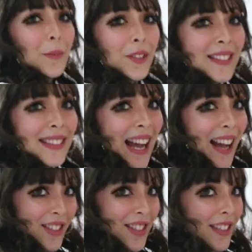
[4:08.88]
I wasn't
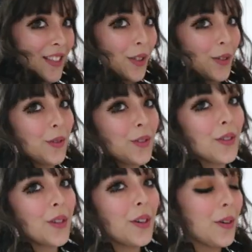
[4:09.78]
actually too
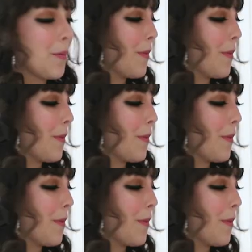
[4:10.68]
sure